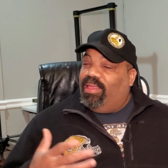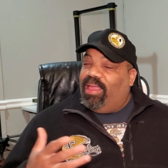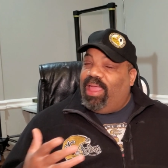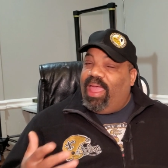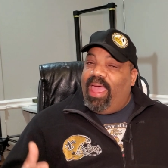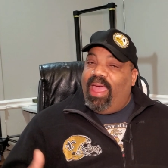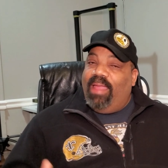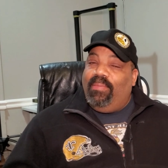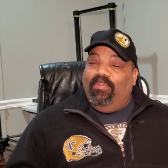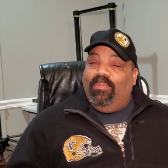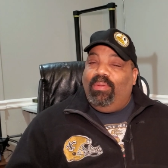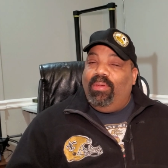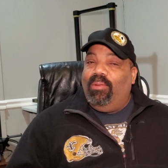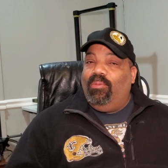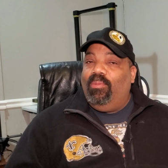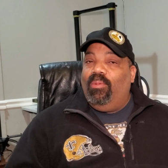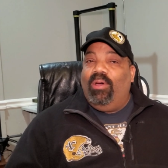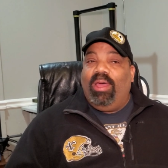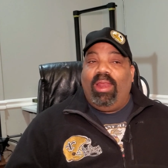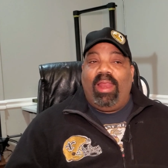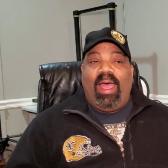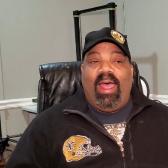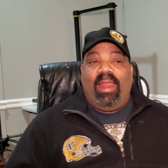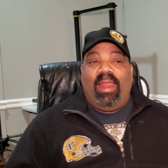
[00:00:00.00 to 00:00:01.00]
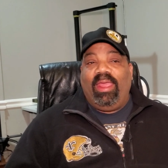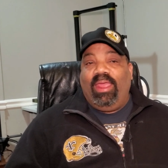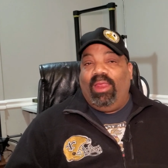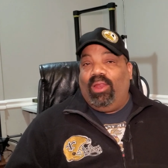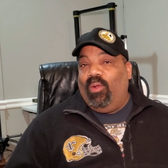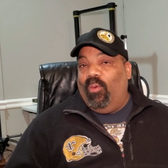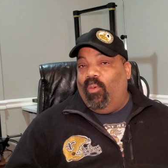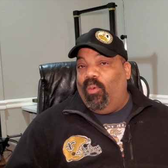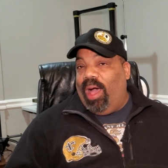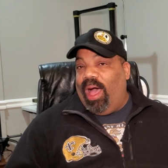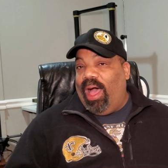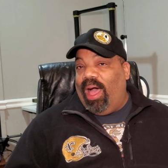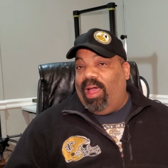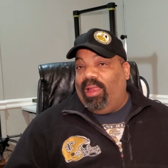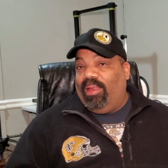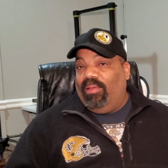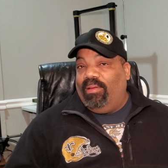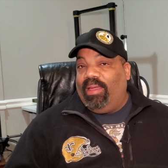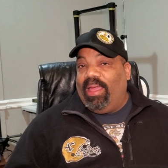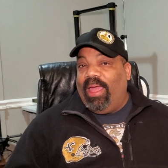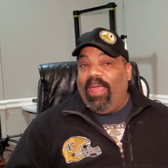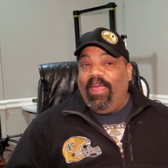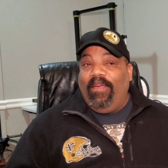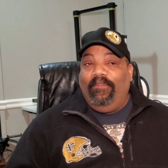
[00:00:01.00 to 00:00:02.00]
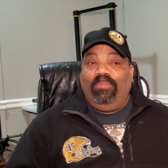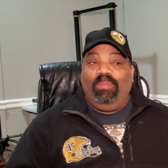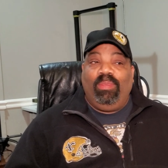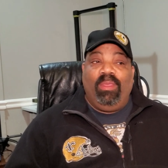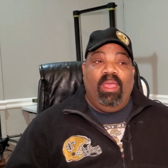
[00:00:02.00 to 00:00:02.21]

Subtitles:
I hadn't put one out in a while, okay?